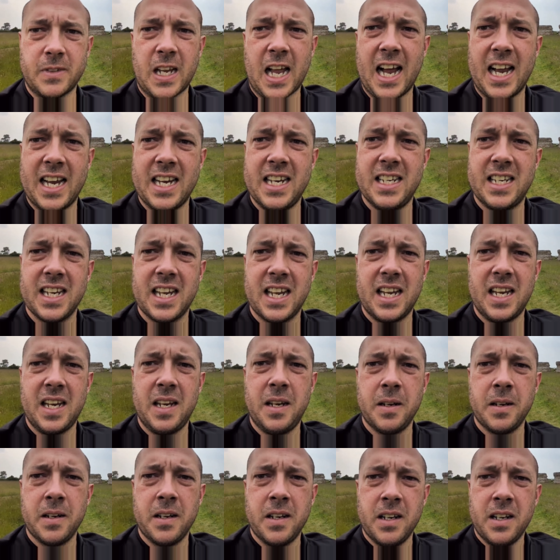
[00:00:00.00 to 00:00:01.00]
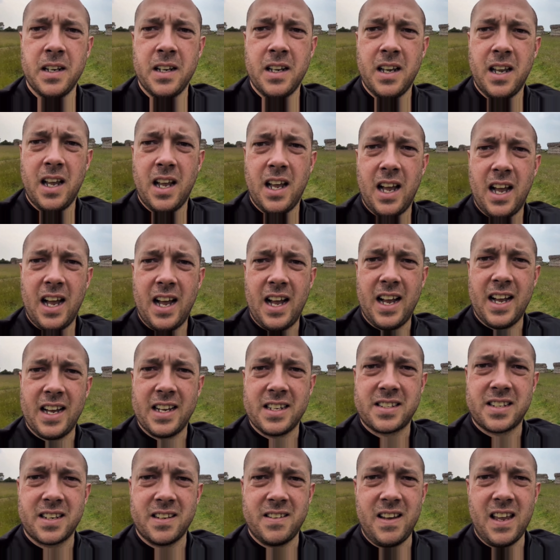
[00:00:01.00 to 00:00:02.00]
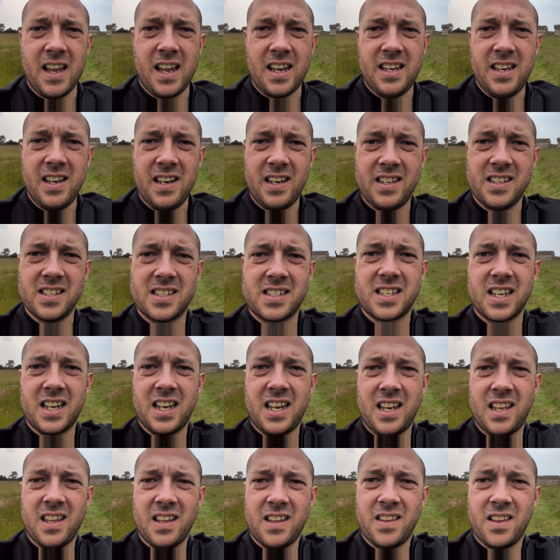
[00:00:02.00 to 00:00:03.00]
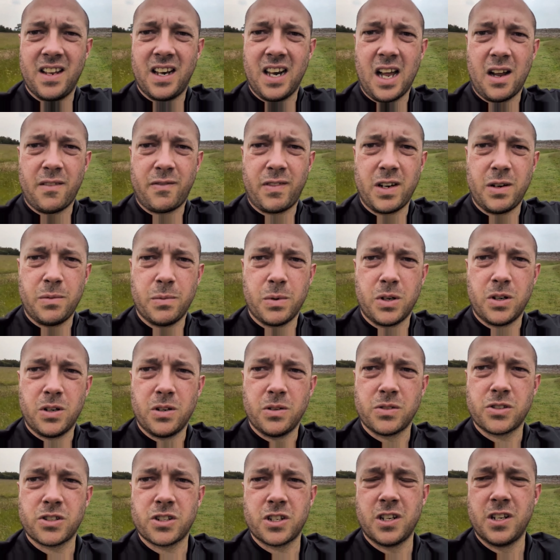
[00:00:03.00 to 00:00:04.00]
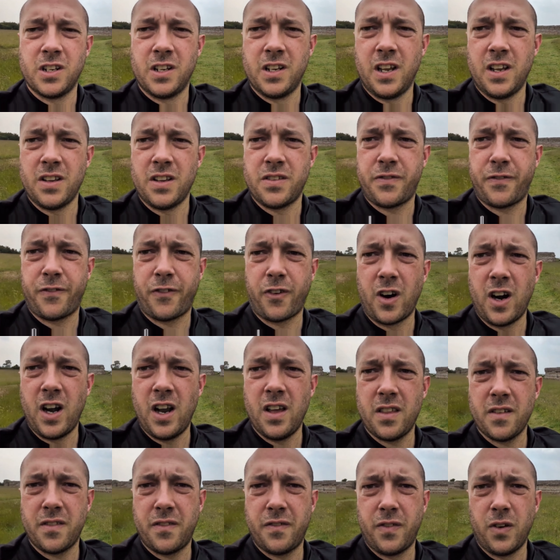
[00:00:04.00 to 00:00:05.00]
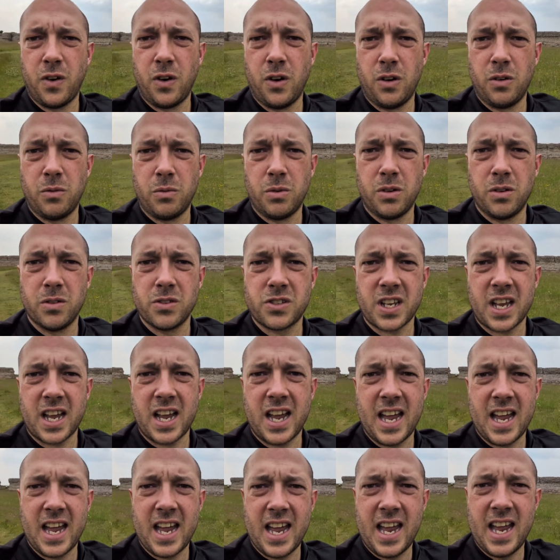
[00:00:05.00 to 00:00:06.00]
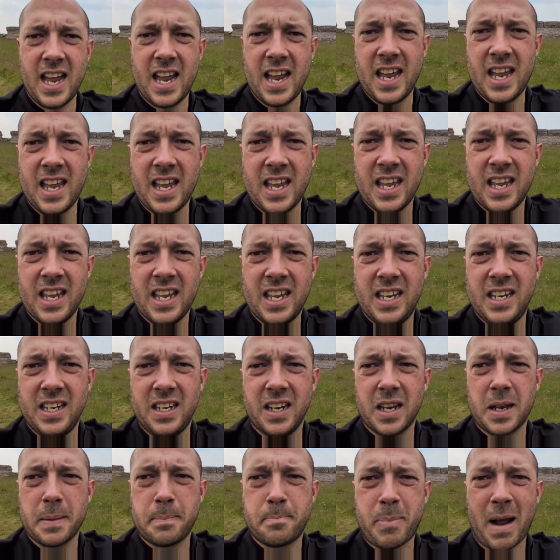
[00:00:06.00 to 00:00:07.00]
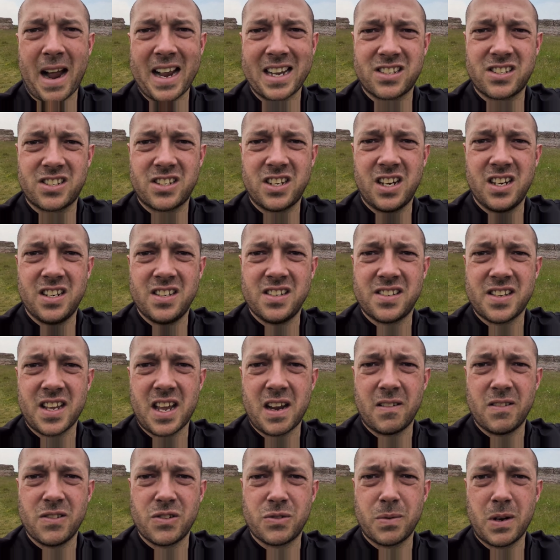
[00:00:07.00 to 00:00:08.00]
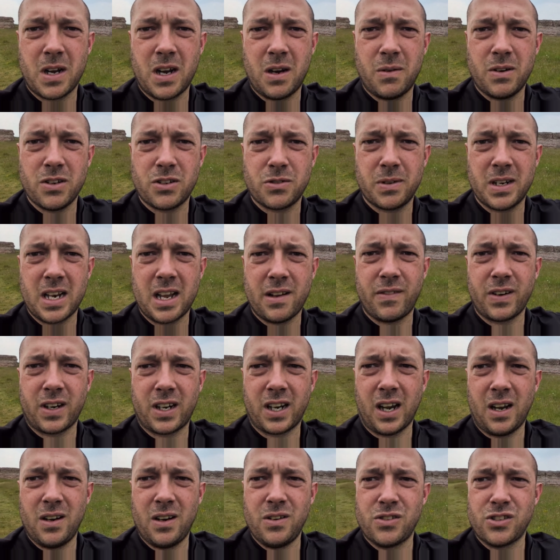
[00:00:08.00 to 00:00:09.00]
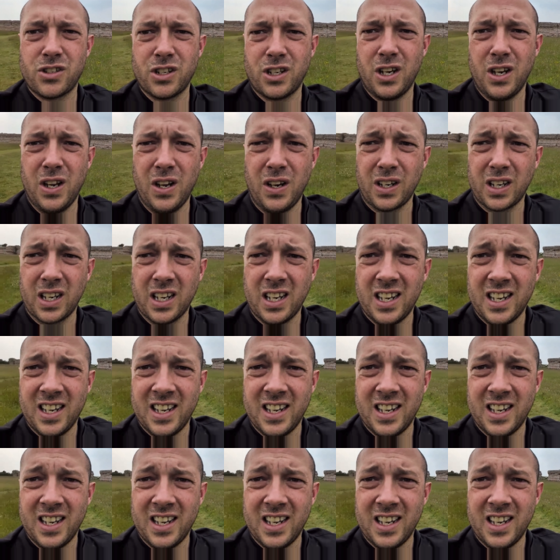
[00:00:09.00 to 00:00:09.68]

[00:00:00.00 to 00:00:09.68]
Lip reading: AD. So yeah, you can see the lovely walls. There's 3 of the 4 walls that are here. You got the bastions there as well, which we'll have a closer look.